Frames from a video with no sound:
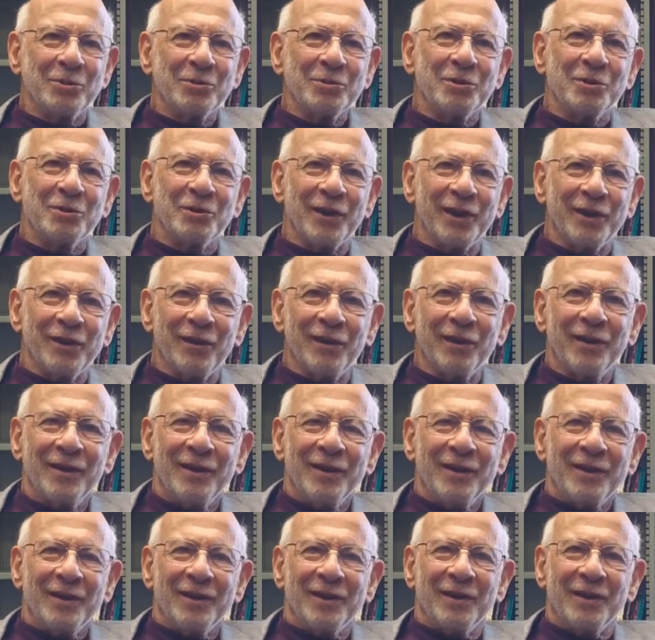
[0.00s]
Bruno Nettl.
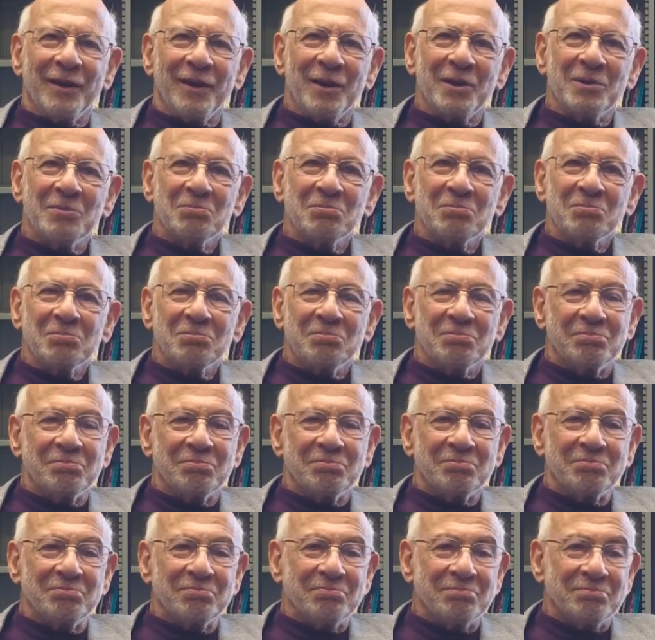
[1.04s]
Uh,
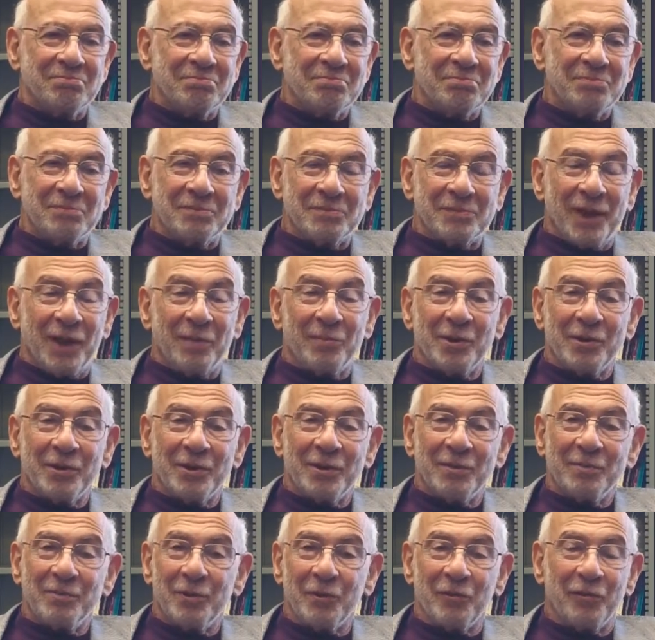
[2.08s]
I'm
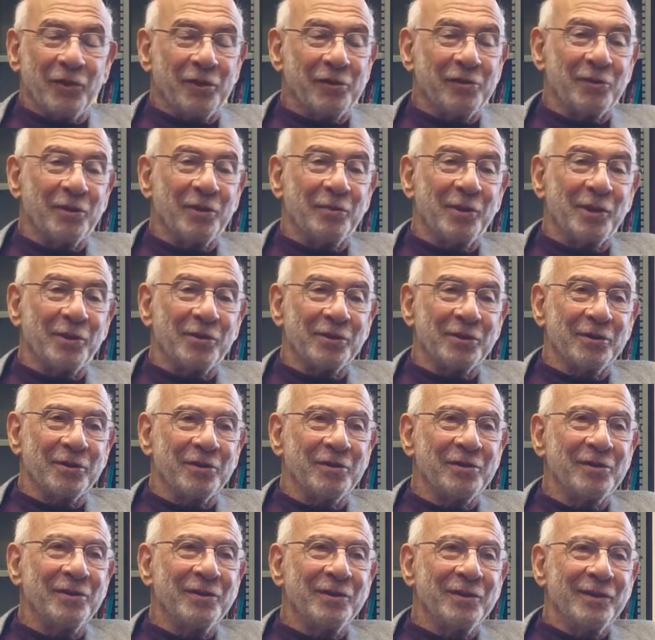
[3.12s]
a professor
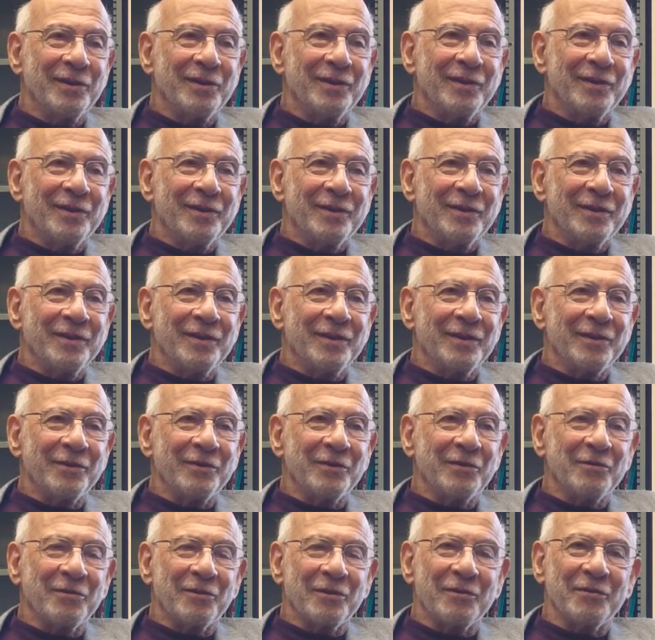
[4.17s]
emeritus at
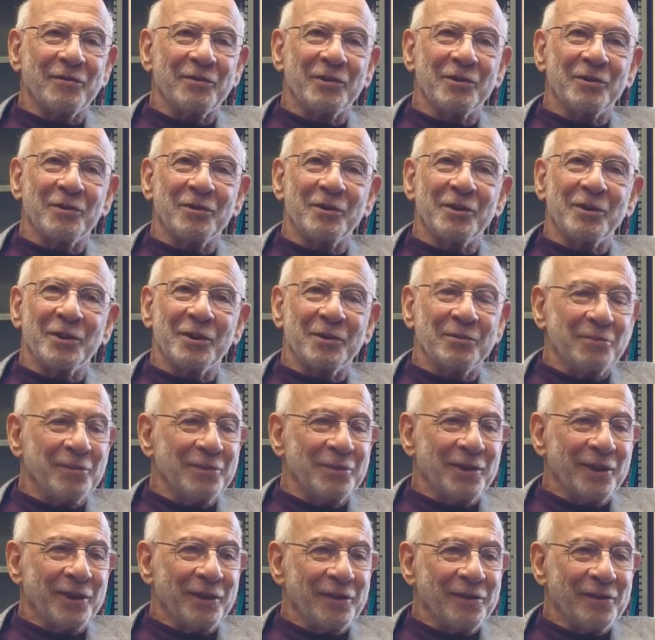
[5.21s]
the University of Illinois,
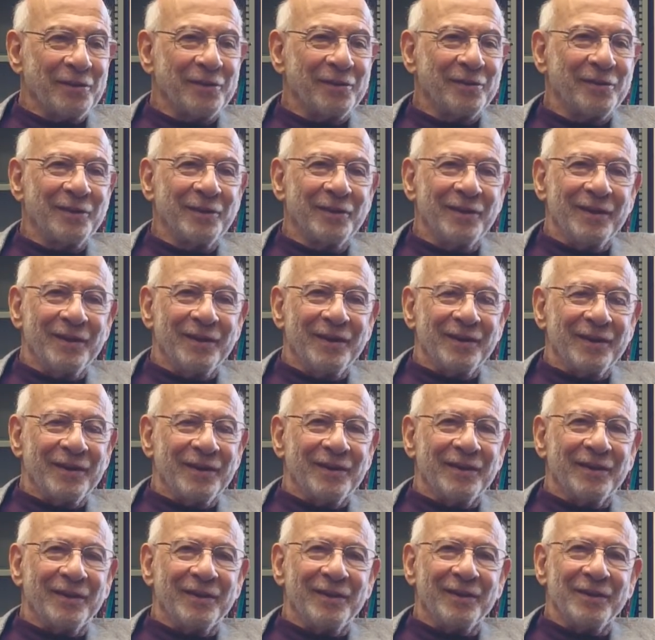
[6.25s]
and I guess
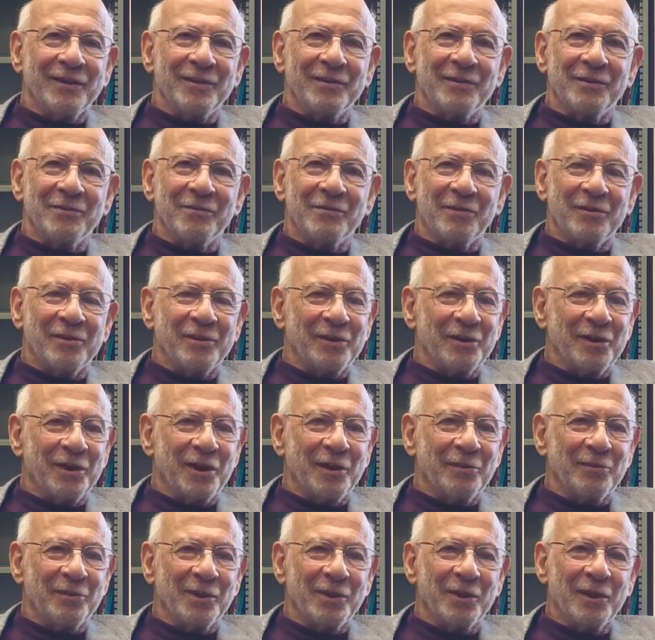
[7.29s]
I would say
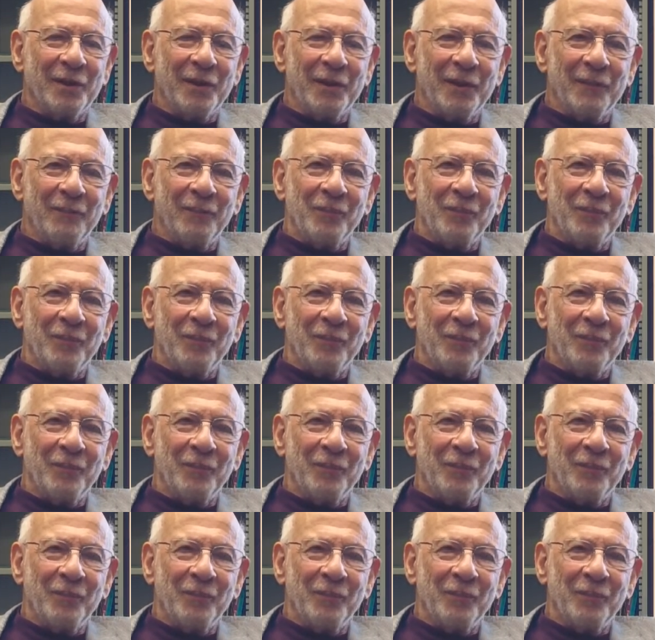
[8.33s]
I'm a